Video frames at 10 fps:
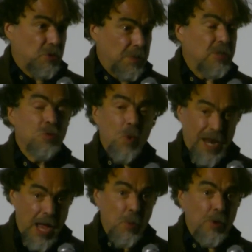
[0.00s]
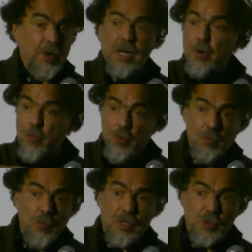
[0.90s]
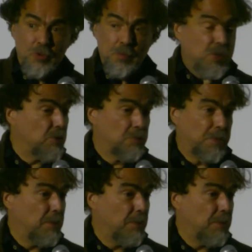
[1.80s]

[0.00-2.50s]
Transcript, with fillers: which means 1 hour in a room with suspicious